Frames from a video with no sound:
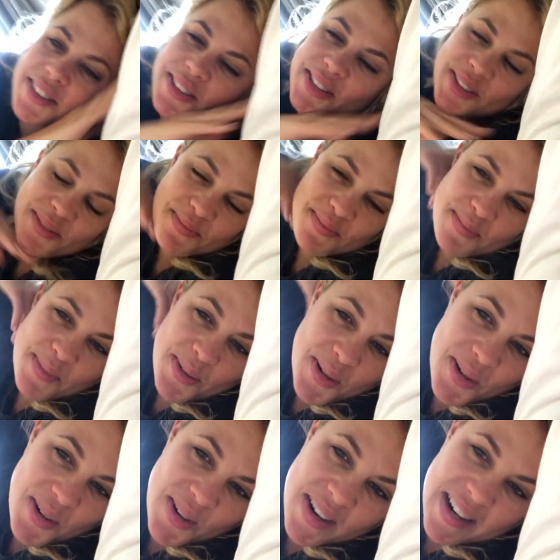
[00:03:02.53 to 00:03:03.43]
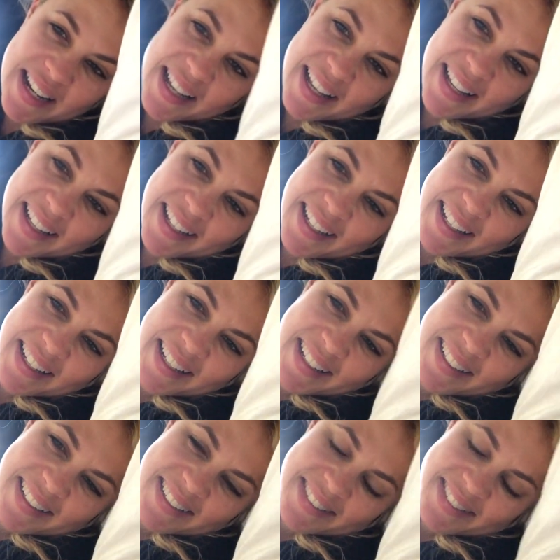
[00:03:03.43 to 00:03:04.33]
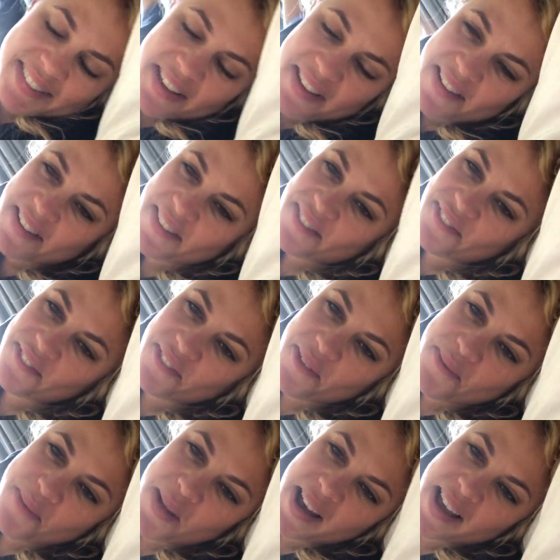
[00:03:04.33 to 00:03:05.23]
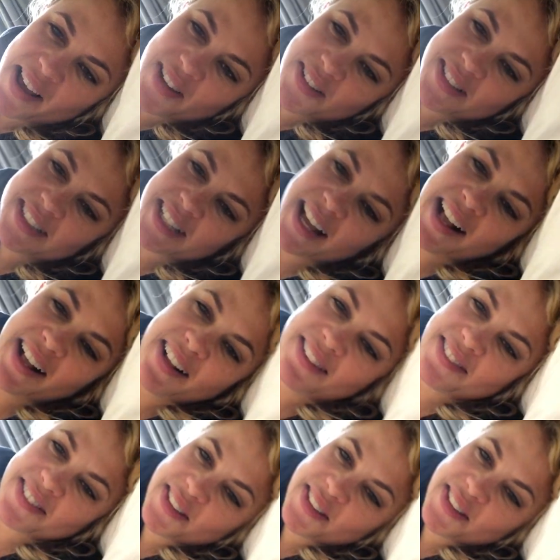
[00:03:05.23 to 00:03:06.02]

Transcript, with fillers: Good morning from my hotel